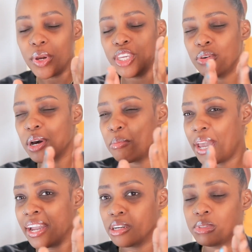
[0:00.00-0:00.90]
when you
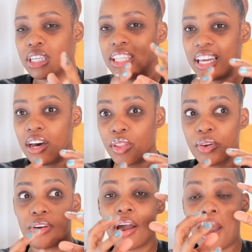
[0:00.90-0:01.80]
compare them to the
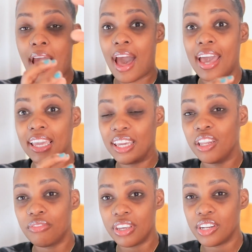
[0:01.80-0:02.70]
other
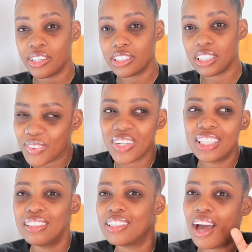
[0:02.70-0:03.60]
high-end vendors, they're
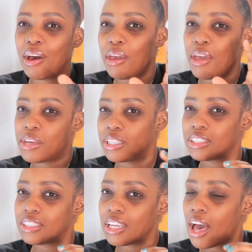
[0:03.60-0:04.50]
really not
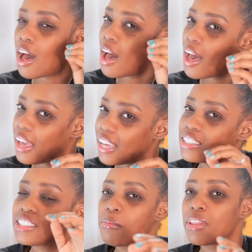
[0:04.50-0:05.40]
as high
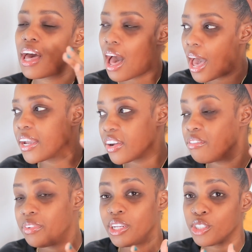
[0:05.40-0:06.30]
as some of the higher
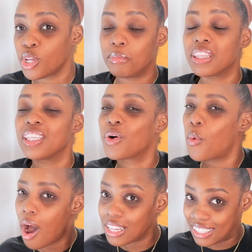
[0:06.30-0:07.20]
end vendors, but the
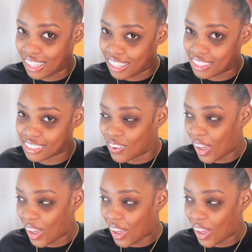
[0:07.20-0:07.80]
quality is,